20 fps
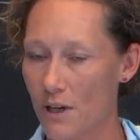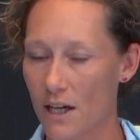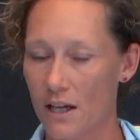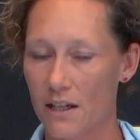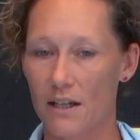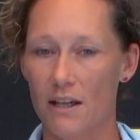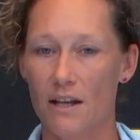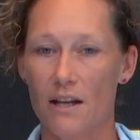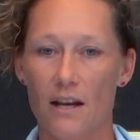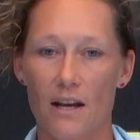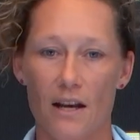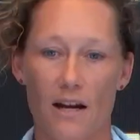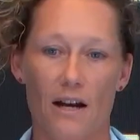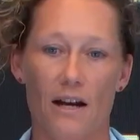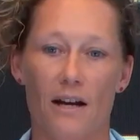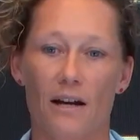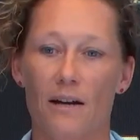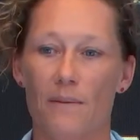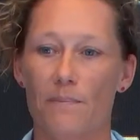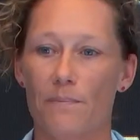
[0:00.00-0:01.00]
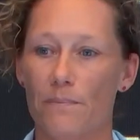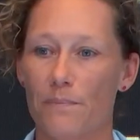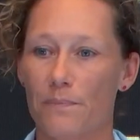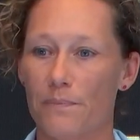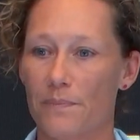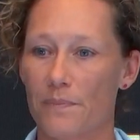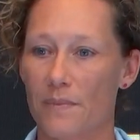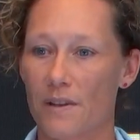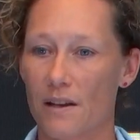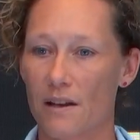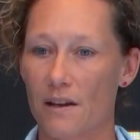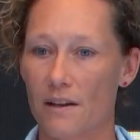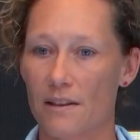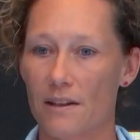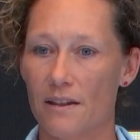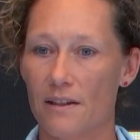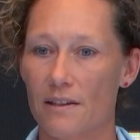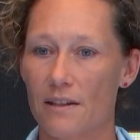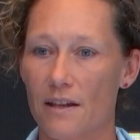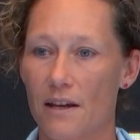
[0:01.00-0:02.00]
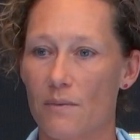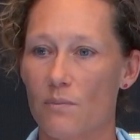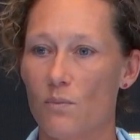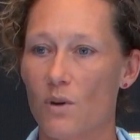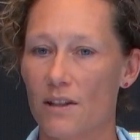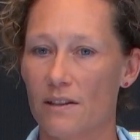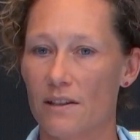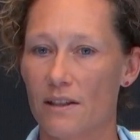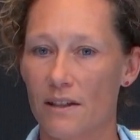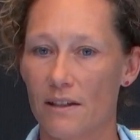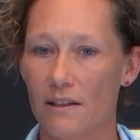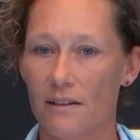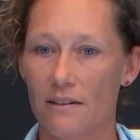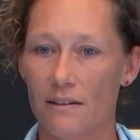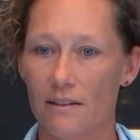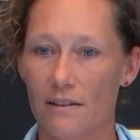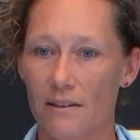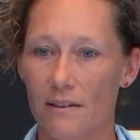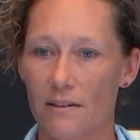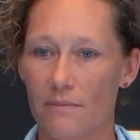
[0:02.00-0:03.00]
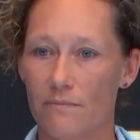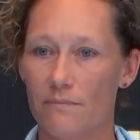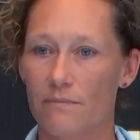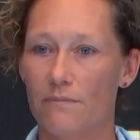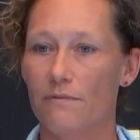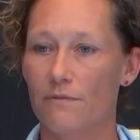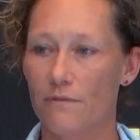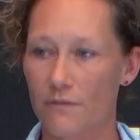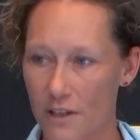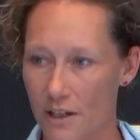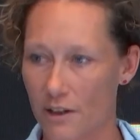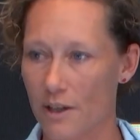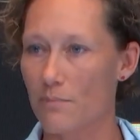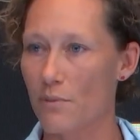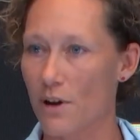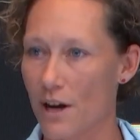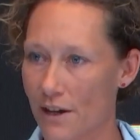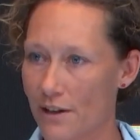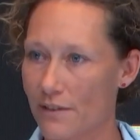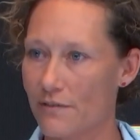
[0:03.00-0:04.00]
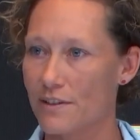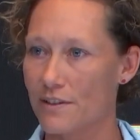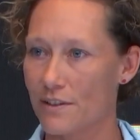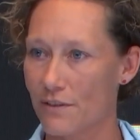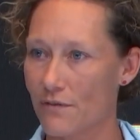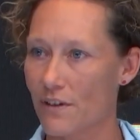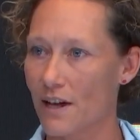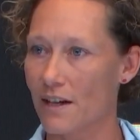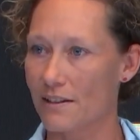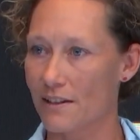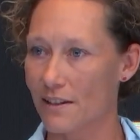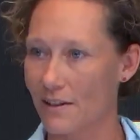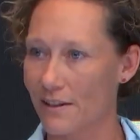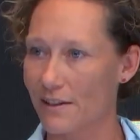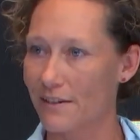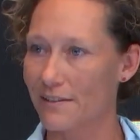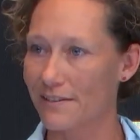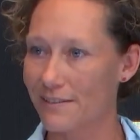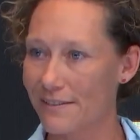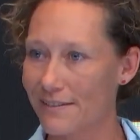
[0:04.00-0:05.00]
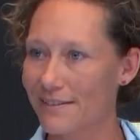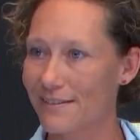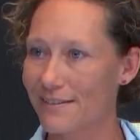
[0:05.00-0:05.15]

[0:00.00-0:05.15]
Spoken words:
But I think, yeah, one thing I'm very proud of is the fact that I